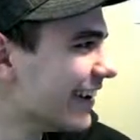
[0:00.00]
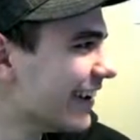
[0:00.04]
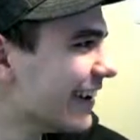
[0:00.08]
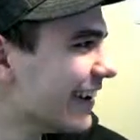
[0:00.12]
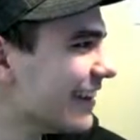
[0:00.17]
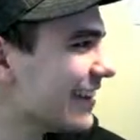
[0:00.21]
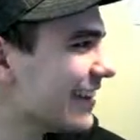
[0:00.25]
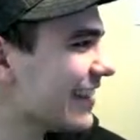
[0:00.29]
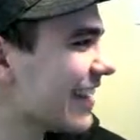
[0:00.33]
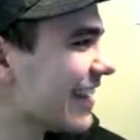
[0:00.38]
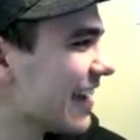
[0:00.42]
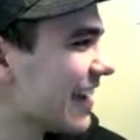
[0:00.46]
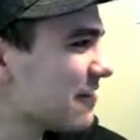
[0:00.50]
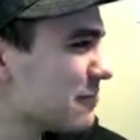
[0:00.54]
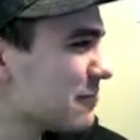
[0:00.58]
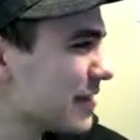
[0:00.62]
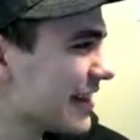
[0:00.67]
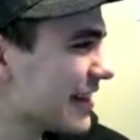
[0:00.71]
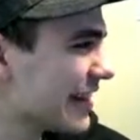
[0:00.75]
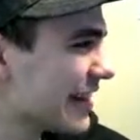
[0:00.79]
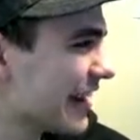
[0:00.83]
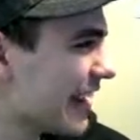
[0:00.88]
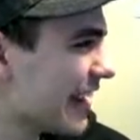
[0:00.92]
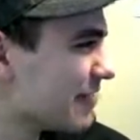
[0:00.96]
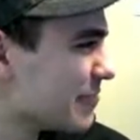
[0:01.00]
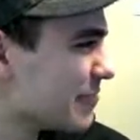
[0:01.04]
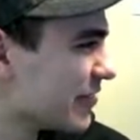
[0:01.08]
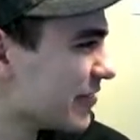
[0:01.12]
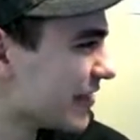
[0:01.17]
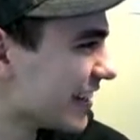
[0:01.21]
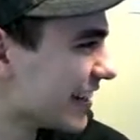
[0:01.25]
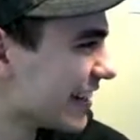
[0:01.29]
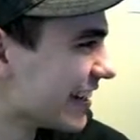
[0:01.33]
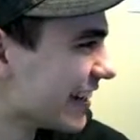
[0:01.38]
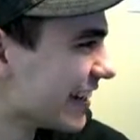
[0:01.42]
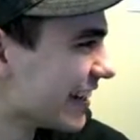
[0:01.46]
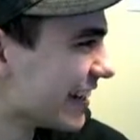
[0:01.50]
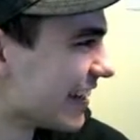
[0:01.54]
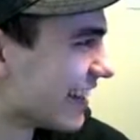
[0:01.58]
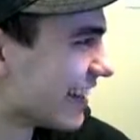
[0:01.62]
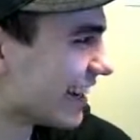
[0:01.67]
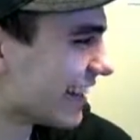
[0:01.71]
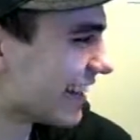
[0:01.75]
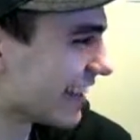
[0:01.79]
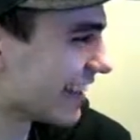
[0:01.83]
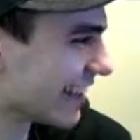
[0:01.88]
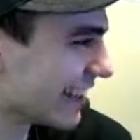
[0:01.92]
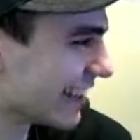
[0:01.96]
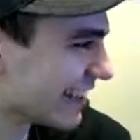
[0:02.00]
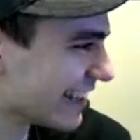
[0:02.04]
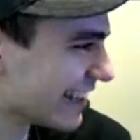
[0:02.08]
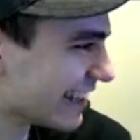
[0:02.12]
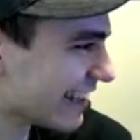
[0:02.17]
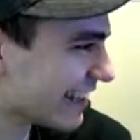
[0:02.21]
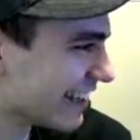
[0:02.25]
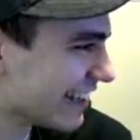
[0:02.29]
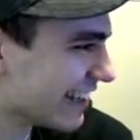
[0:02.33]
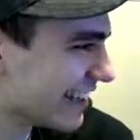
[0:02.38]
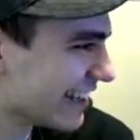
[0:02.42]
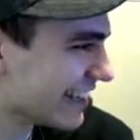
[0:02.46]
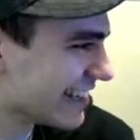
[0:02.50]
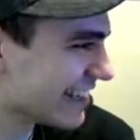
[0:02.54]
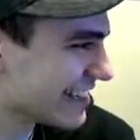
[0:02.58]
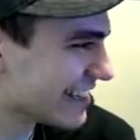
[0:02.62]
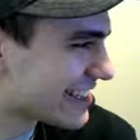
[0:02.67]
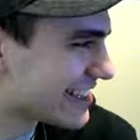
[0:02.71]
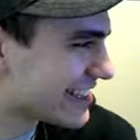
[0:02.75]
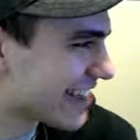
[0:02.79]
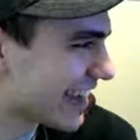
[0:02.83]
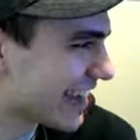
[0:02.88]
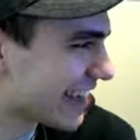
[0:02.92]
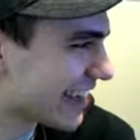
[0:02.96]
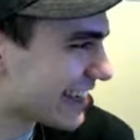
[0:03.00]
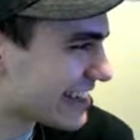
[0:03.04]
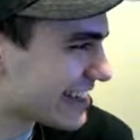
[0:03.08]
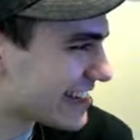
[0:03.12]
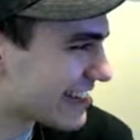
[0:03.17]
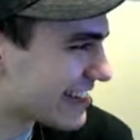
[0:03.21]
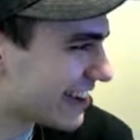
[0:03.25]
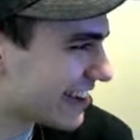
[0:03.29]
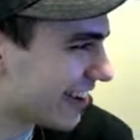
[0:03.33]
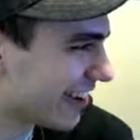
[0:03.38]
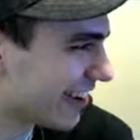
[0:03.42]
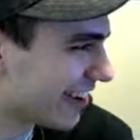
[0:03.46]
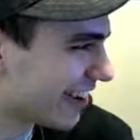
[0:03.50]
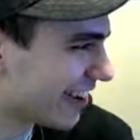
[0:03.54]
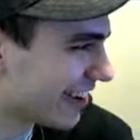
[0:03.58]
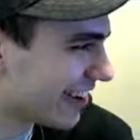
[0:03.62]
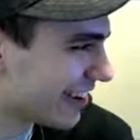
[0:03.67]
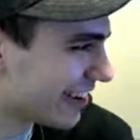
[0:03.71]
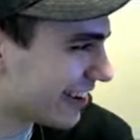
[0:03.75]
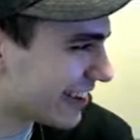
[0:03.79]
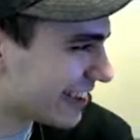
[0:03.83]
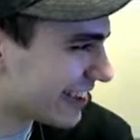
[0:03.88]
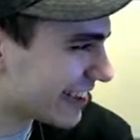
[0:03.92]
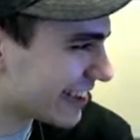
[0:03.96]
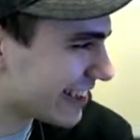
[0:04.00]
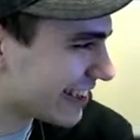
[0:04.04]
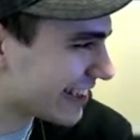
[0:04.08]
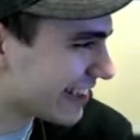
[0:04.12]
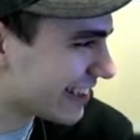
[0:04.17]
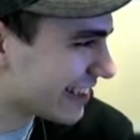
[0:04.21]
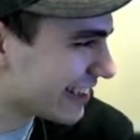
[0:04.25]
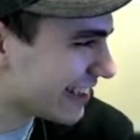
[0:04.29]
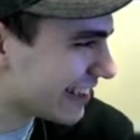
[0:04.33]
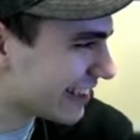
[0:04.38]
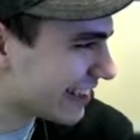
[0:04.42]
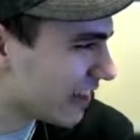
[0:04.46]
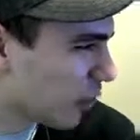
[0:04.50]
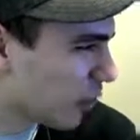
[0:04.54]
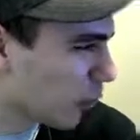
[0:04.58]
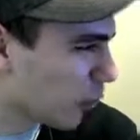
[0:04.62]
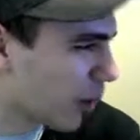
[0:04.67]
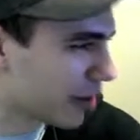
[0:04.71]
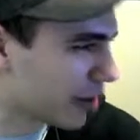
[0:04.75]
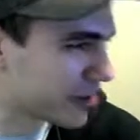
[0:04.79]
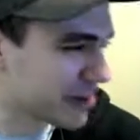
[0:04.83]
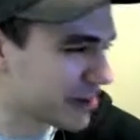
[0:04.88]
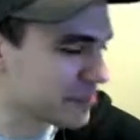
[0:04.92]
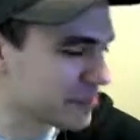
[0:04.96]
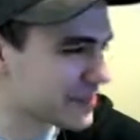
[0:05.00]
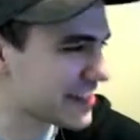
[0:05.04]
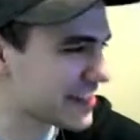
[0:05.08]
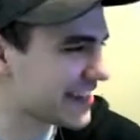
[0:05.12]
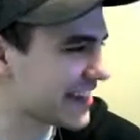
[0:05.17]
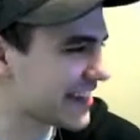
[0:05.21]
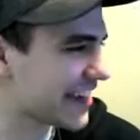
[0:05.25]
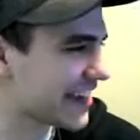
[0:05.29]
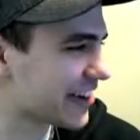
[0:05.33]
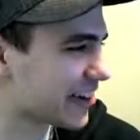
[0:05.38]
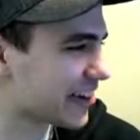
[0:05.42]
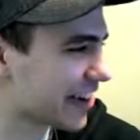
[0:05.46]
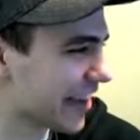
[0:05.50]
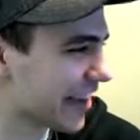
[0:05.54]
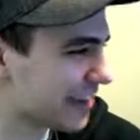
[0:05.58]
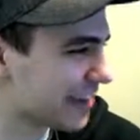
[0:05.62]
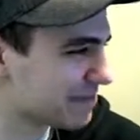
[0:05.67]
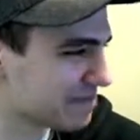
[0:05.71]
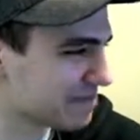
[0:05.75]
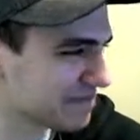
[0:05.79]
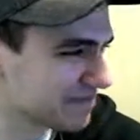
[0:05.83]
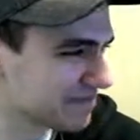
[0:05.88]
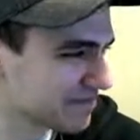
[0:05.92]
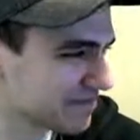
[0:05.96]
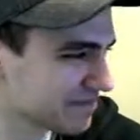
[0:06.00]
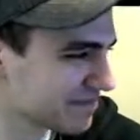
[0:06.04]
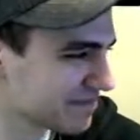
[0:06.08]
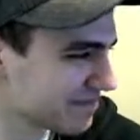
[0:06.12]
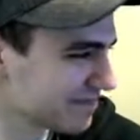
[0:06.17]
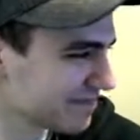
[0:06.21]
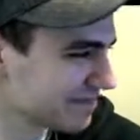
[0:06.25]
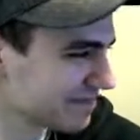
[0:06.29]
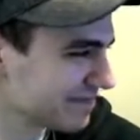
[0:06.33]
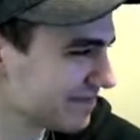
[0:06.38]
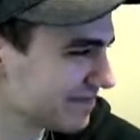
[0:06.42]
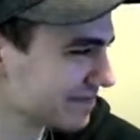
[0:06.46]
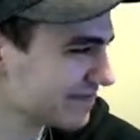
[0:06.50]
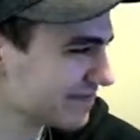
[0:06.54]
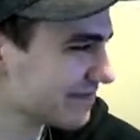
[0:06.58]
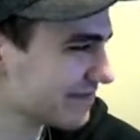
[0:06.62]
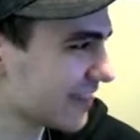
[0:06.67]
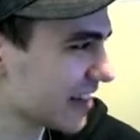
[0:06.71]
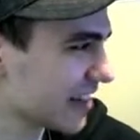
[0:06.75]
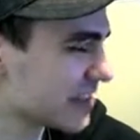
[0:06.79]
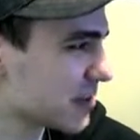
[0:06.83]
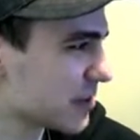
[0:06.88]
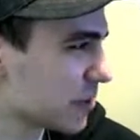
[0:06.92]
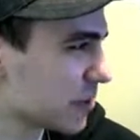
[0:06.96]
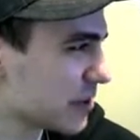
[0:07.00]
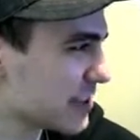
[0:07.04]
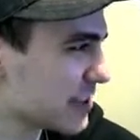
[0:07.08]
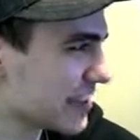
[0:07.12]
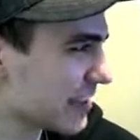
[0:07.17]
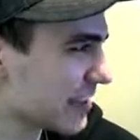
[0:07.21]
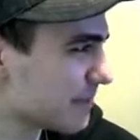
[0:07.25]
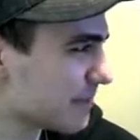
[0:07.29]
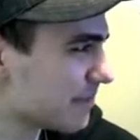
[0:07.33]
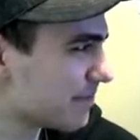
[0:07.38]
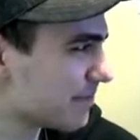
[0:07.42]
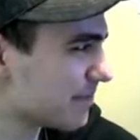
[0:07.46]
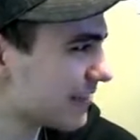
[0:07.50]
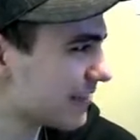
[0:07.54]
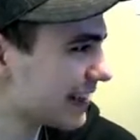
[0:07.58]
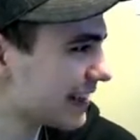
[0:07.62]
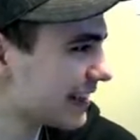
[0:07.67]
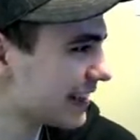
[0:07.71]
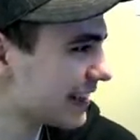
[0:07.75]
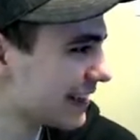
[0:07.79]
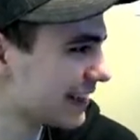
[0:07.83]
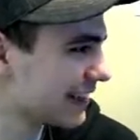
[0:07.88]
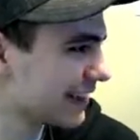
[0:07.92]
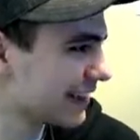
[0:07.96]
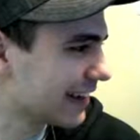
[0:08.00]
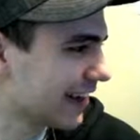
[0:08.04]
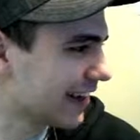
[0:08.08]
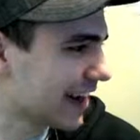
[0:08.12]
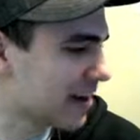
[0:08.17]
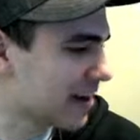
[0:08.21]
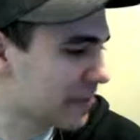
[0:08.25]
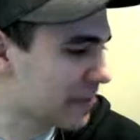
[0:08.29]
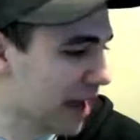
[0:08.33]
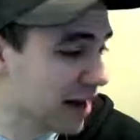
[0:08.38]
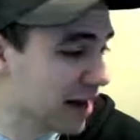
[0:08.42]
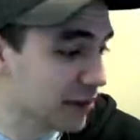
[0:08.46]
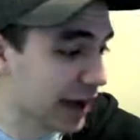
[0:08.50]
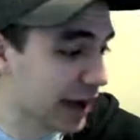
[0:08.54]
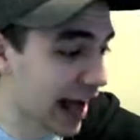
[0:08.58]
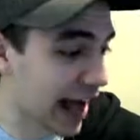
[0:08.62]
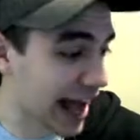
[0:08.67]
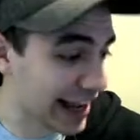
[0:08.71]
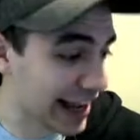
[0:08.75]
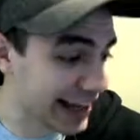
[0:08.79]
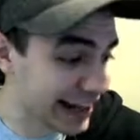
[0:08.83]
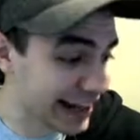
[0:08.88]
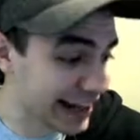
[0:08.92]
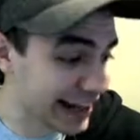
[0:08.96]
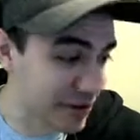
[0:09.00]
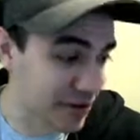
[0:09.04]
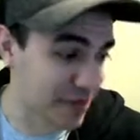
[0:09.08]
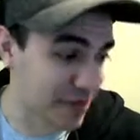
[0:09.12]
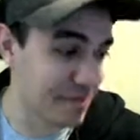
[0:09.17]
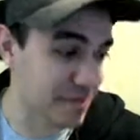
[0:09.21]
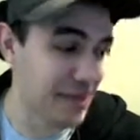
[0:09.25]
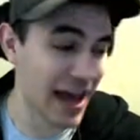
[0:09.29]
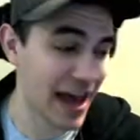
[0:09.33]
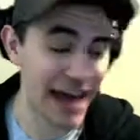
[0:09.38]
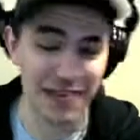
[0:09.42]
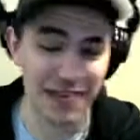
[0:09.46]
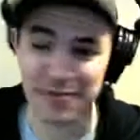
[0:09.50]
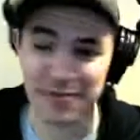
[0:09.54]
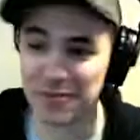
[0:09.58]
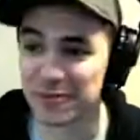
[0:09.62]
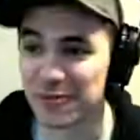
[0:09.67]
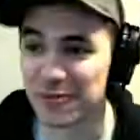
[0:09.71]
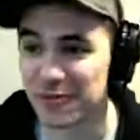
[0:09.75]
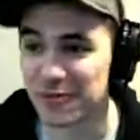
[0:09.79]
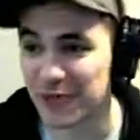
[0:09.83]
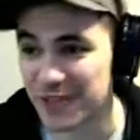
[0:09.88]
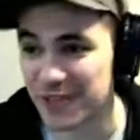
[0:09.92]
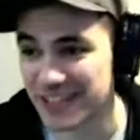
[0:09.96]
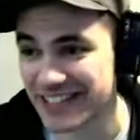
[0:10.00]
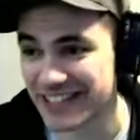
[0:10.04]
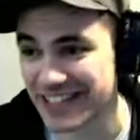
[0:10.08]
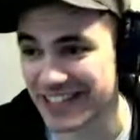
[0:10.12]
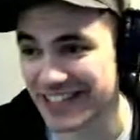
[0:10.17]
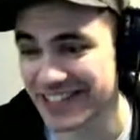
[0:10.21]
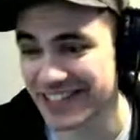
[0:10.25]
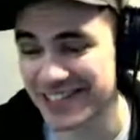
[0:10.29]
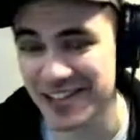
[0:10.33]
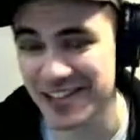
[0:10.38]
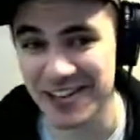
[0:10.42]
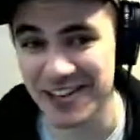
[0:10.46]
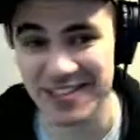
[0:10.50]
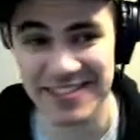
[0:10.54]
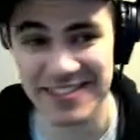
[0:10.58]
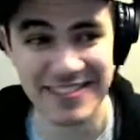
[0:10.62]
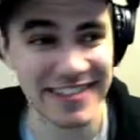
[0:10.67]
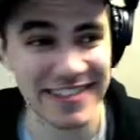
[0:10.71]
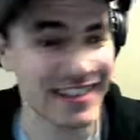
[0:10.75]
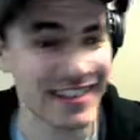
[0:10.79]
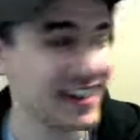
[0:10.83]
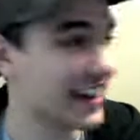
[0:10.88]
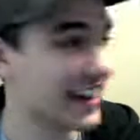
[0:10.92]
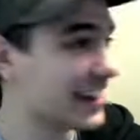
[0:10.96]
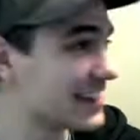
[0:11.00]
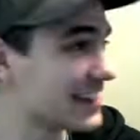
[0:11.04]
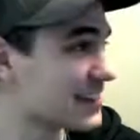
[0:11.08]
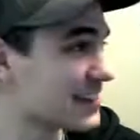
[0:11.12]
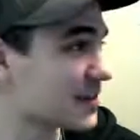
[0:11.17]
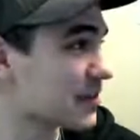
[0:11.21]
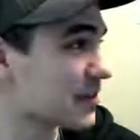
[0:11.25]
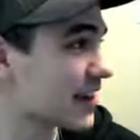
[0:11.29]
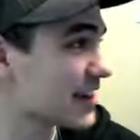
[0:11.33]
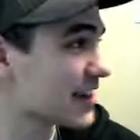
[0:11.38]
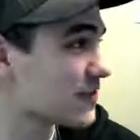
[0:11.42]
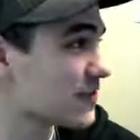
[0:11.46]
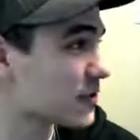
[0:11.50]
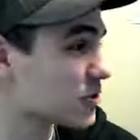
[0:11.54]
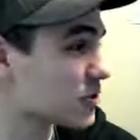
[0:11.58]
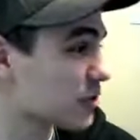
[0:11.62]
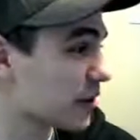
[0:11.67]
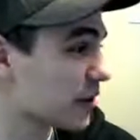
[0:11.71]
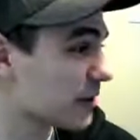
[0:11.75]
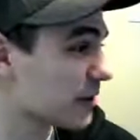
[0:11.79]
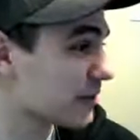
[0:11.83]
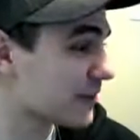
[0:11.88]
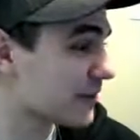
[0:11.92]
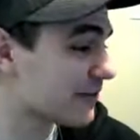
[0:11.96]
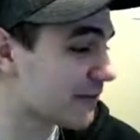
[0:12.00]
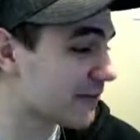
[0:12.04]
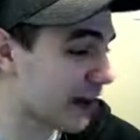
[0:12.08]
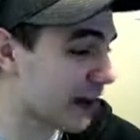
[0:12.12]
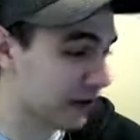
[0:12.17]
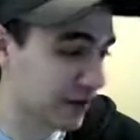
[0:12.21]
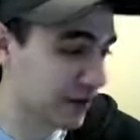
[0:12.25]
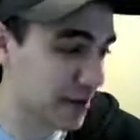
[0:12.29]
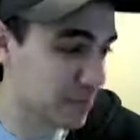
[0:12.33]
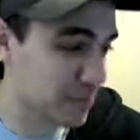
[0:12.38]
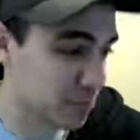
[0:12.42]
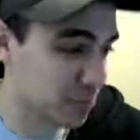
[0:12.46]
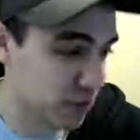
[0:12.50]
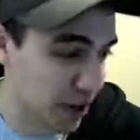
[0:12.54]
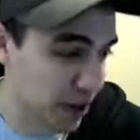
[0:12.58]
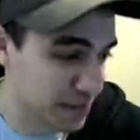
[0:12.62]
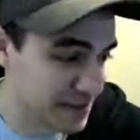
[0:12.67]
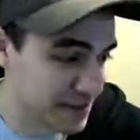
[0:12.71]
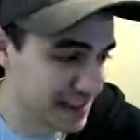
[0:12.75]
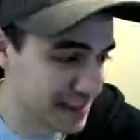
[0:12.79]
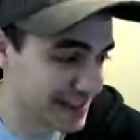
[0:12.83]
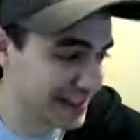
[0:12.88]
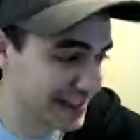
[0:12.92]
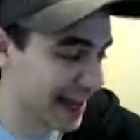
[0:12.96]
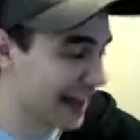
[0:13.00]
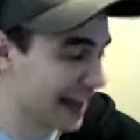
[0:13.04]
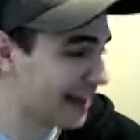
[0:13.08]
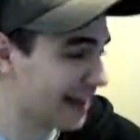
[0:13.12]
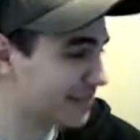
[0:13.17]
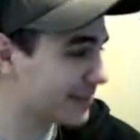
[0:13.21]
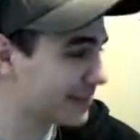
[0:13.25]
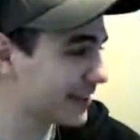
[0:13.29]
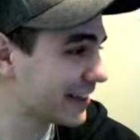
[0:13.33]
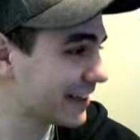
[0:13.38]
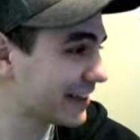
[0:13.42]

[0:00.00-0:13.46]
He gave me the name of it. He's saying it's called Welcome to the Internet. All right, so we'll see. Anyway, I got to go to the bathroom before this thing starts. So thanks for joining me. Very abrupt stop.